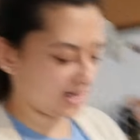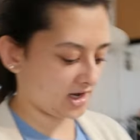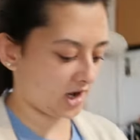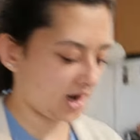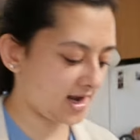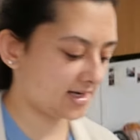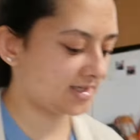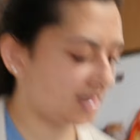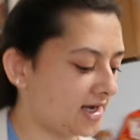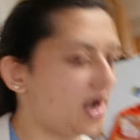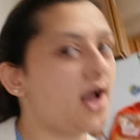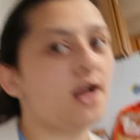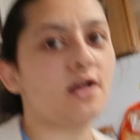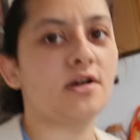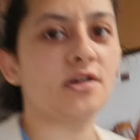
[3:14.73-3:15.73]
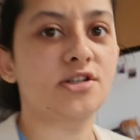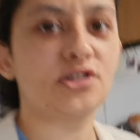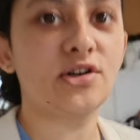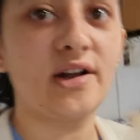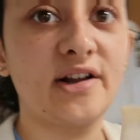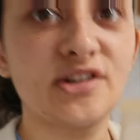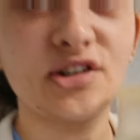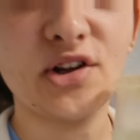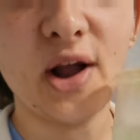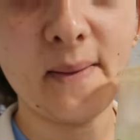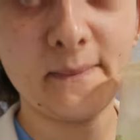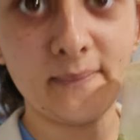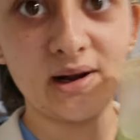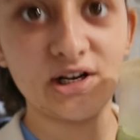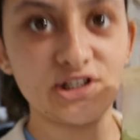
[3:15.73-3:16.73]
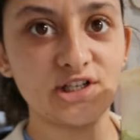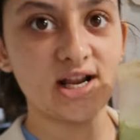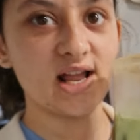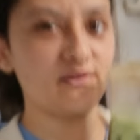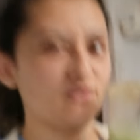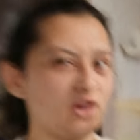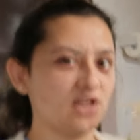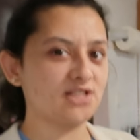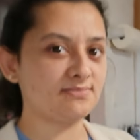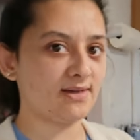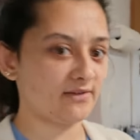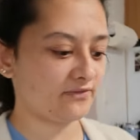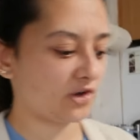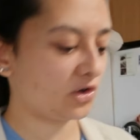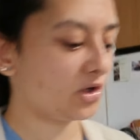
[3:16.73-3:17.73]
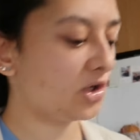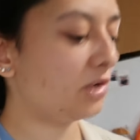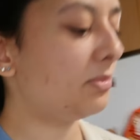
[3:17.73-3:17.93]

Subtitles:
that I got. I also got matcha. I vlogged on my phone a